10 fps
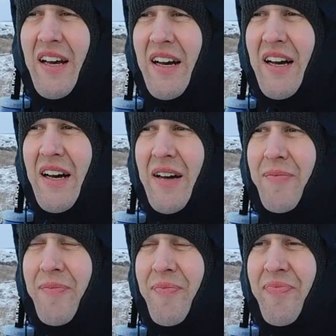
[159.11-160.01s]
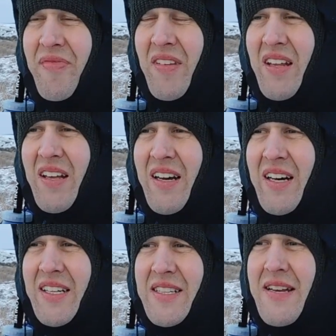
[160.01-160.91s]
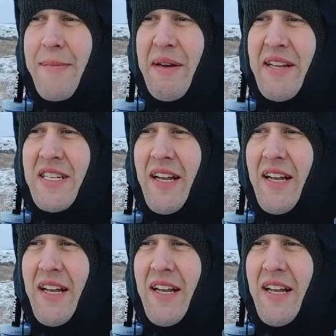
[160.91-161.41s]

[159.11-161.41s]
And 10 minutes